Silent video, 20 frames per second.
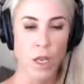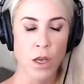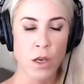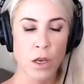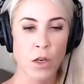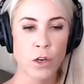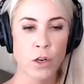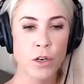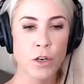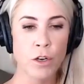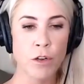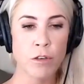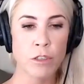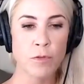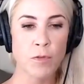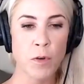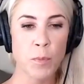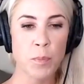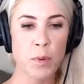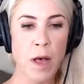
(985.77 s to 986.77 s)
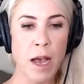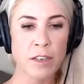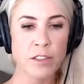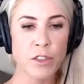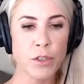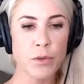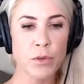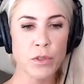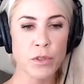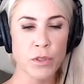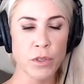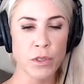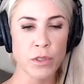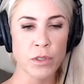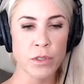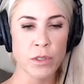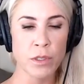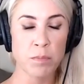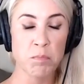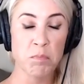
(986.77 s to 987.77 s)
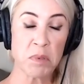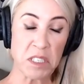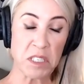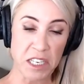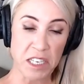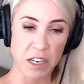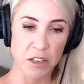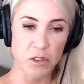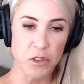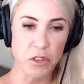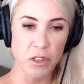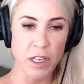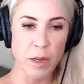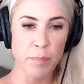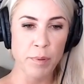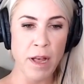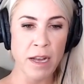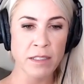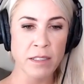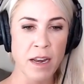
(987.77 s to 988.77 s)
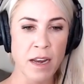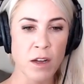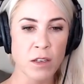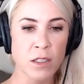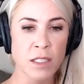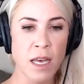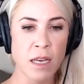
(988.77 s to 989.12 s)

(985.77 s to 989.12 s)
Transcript: Good news for Plex users, potentially. Plex announced that